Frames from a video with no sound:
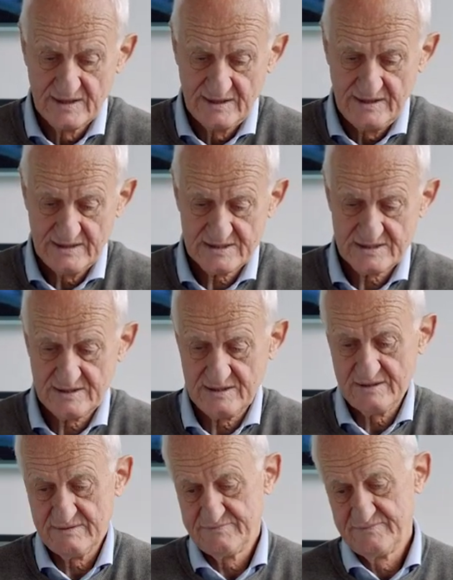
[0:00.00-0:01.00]
It's
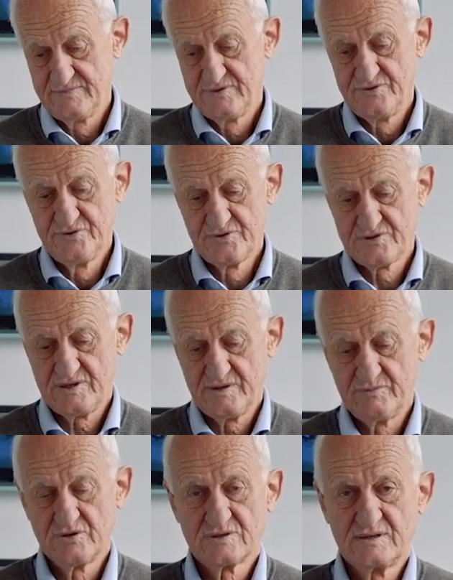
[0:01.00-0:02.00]
usually
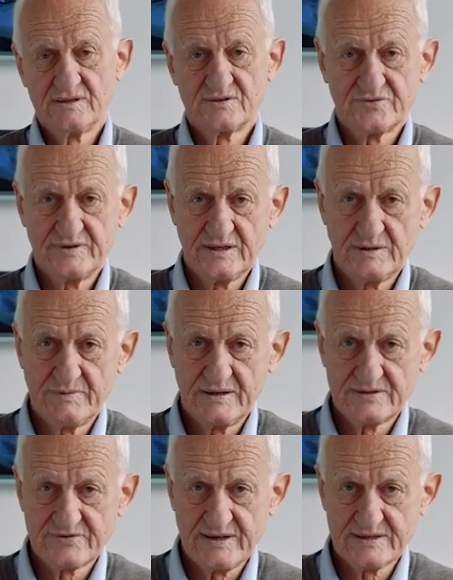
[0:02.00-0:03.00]
mostly treated
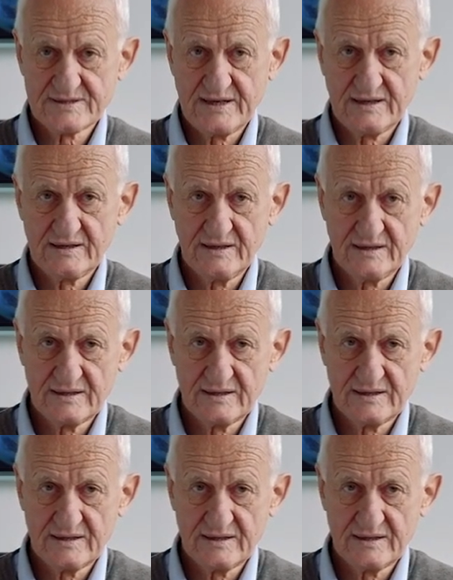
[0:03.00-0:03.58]
by tricyclic